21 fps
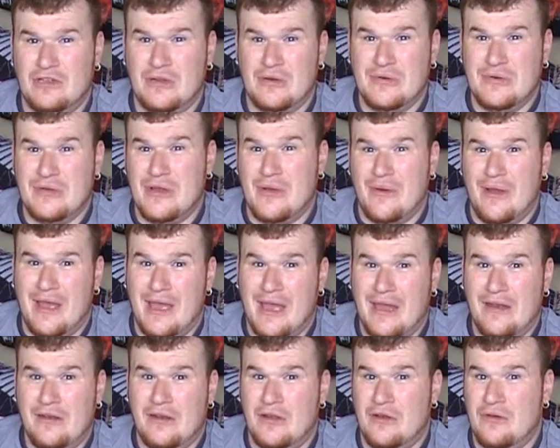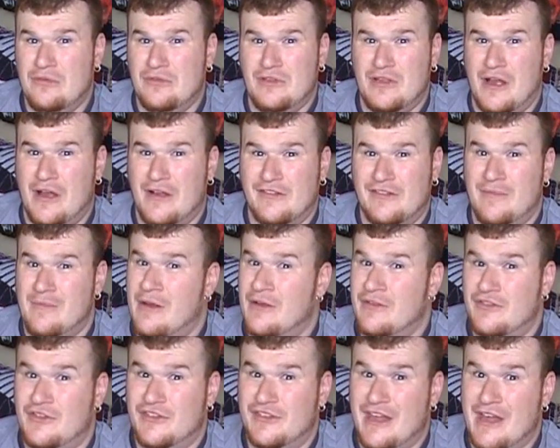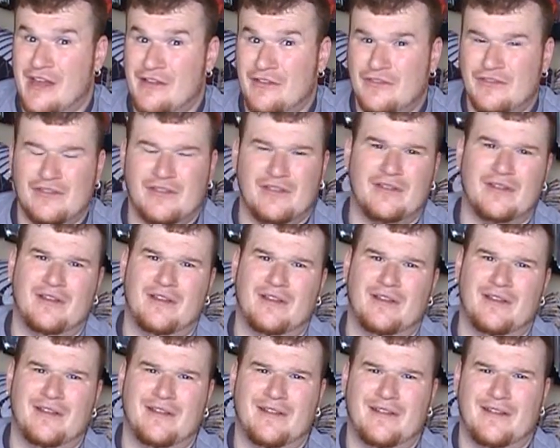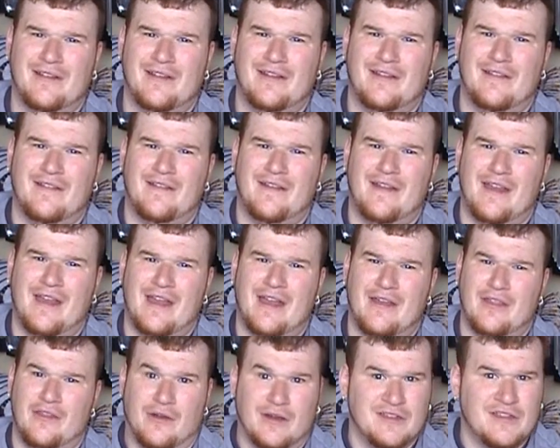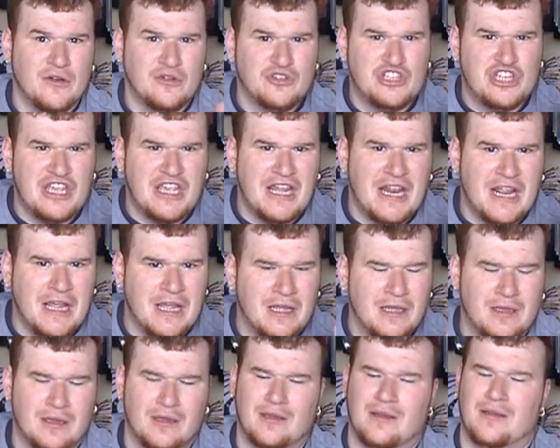you know, go ahead, you know, talks amongst yourselves. There is no cheating,